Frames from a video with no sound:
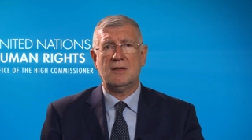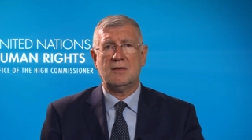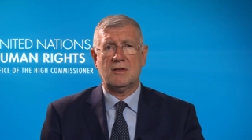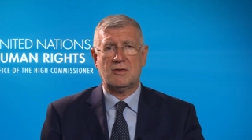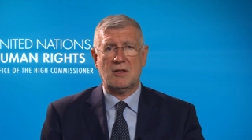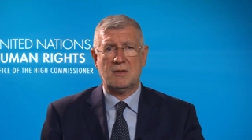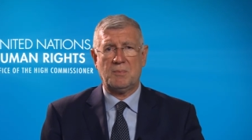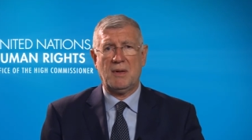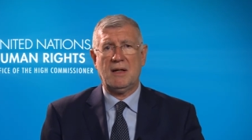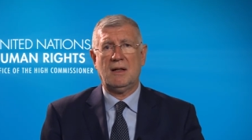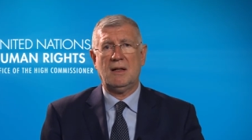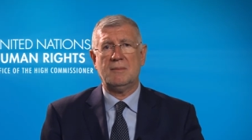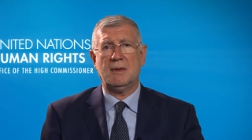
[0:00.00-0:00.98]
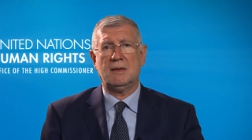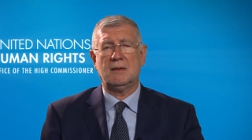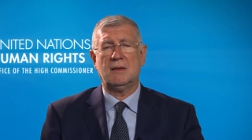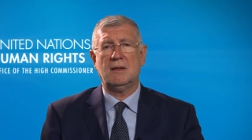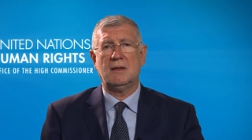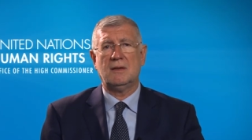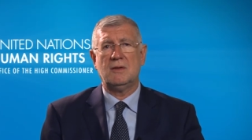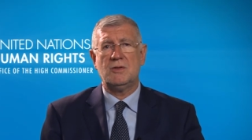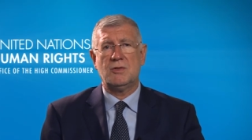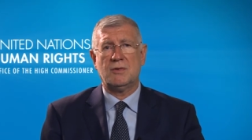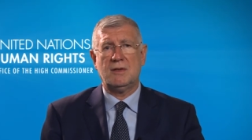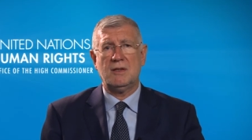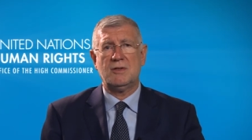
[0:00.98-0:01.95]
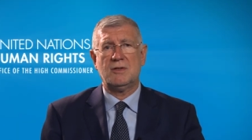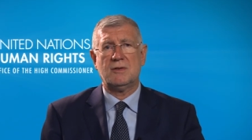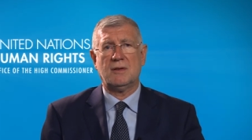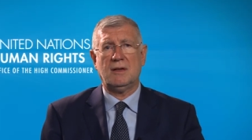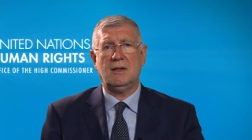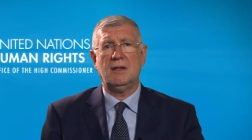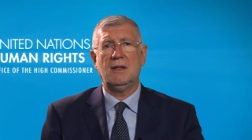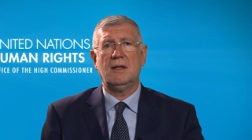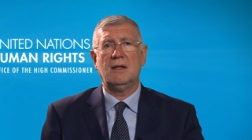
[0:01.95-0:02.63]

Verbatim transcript: such as Parliament, the judiciary,